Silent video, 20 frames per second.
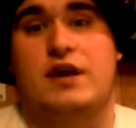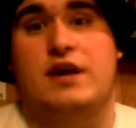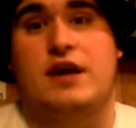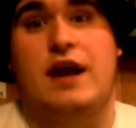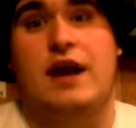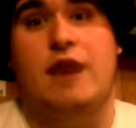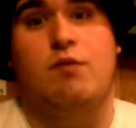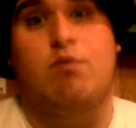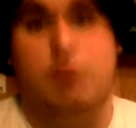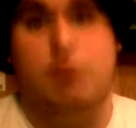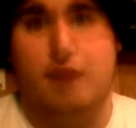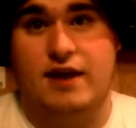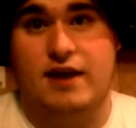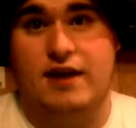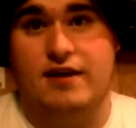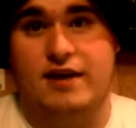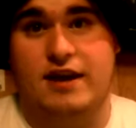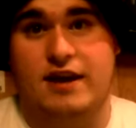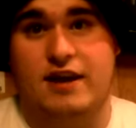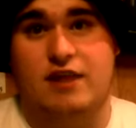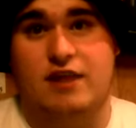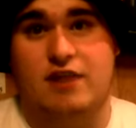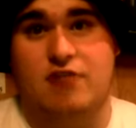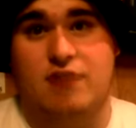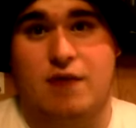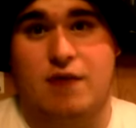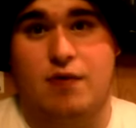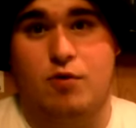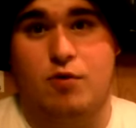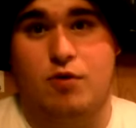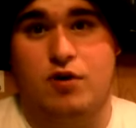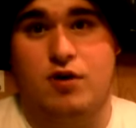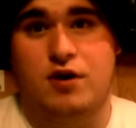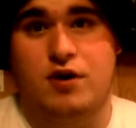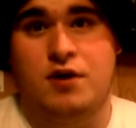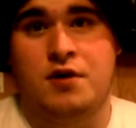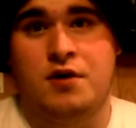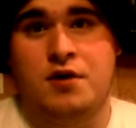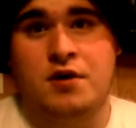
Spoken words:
and I plan on getting a lot more.